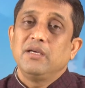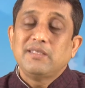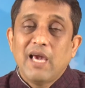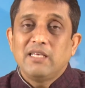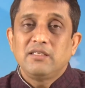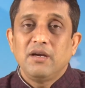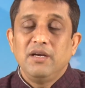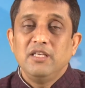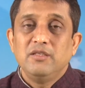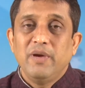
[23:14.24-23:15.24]
case
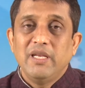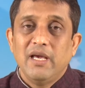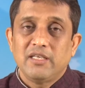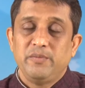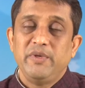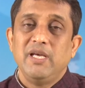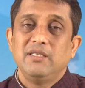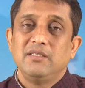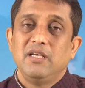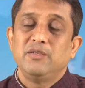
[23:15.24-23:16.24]
studies, many
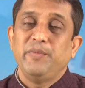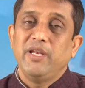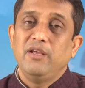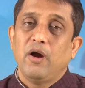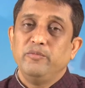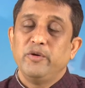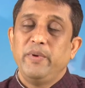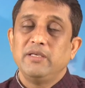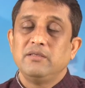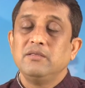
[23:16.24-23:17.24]
experiences, many
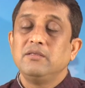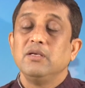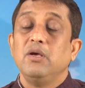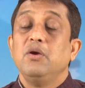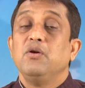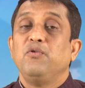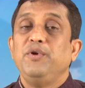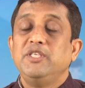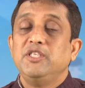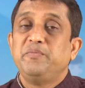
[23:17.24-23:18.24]
observations,
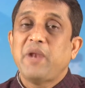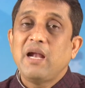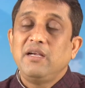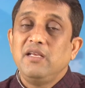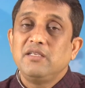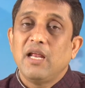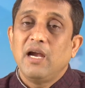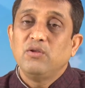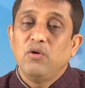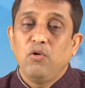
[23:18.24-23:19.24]
which is practiced
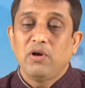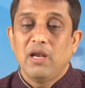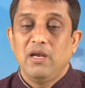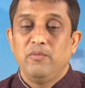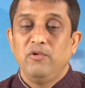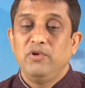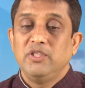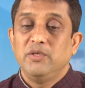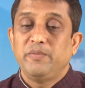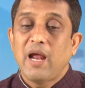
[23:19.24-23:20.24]
at the local level, which
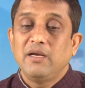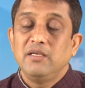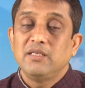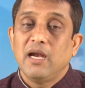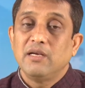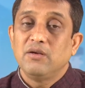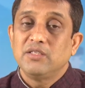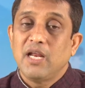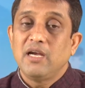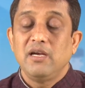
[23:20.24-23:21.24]
is practiced at the
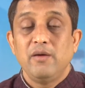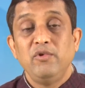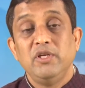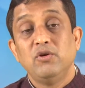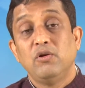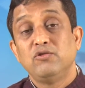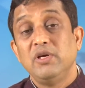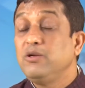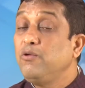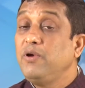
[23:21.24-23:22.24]
state level, is also
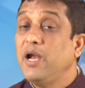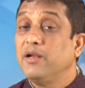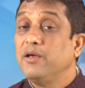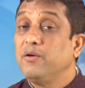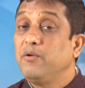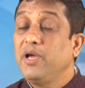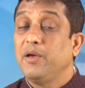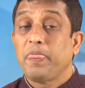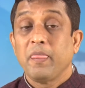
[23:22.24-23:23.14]
included. Okay,